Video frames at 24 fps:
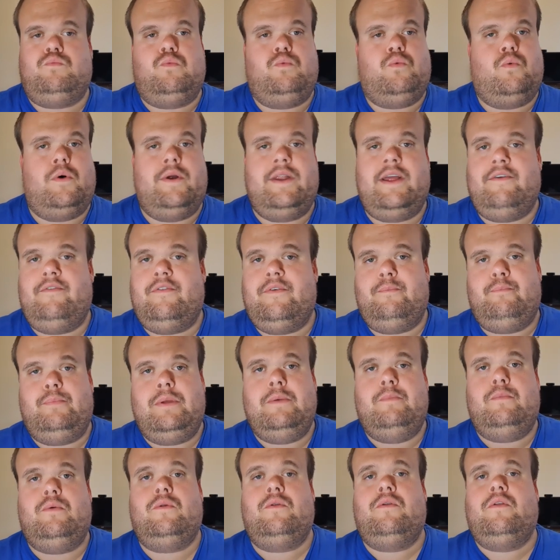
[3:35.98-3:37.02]
whatever
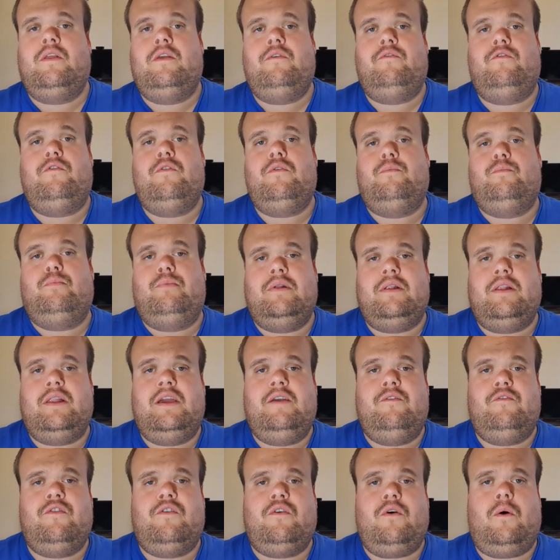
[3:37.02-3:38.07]
people's different
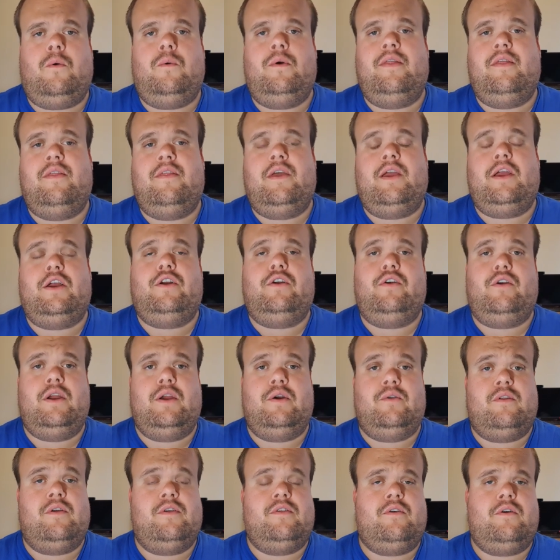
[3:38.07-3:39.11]
beliefs are, whether they agree or
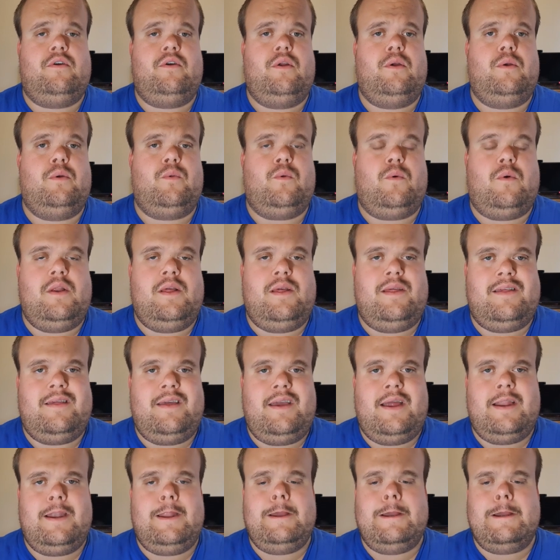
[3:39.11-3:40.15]
disagree with what he
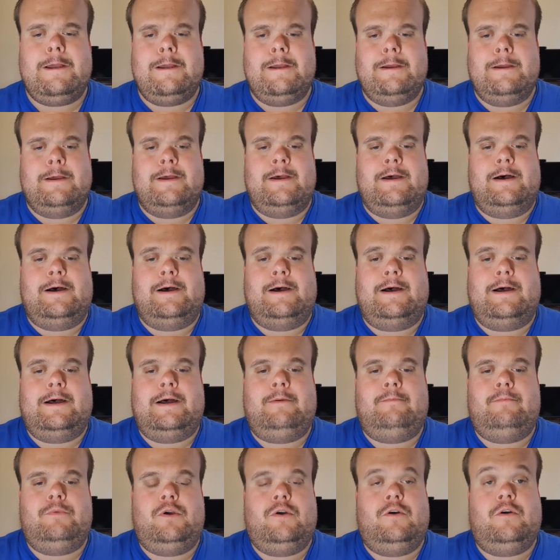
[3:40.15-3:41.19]
said,
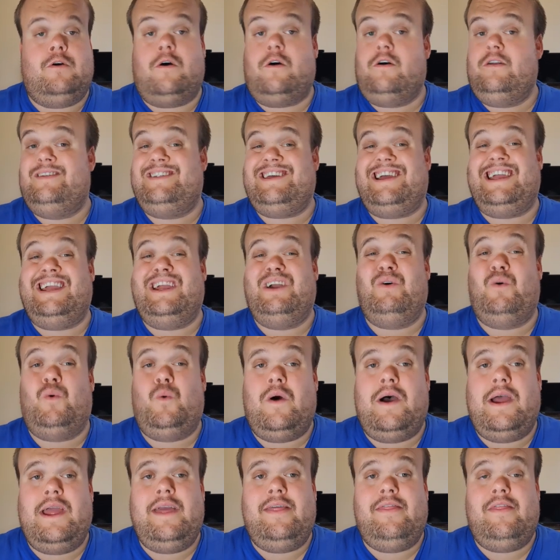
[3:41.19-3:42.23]
you can't take
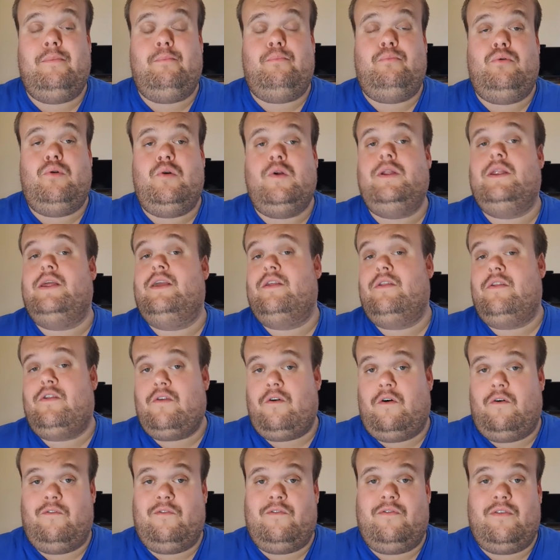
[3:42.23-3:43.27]
away the brilliance
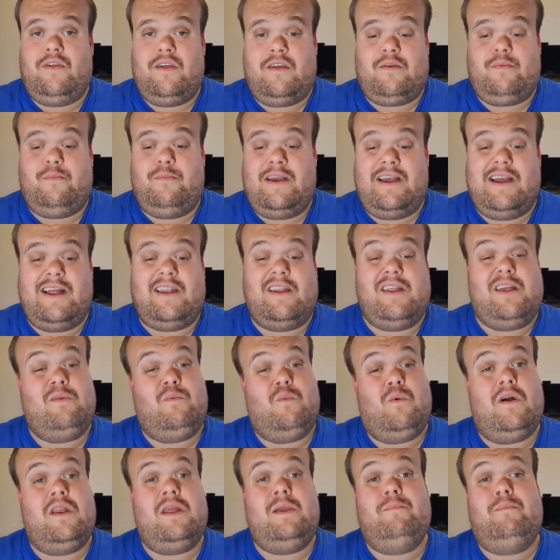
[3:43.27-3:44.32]
of this man and
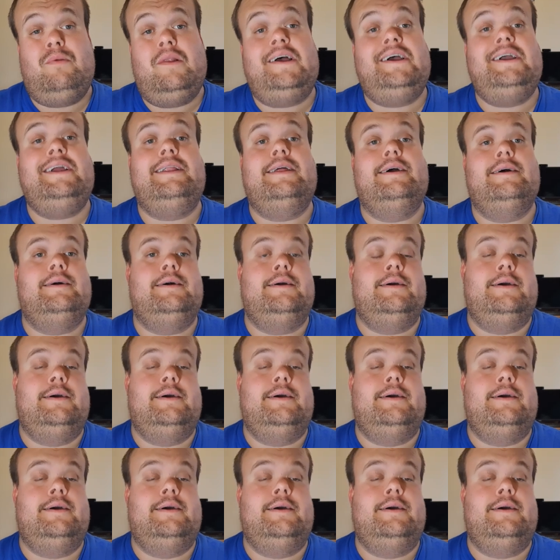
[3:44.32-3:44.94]
what he played.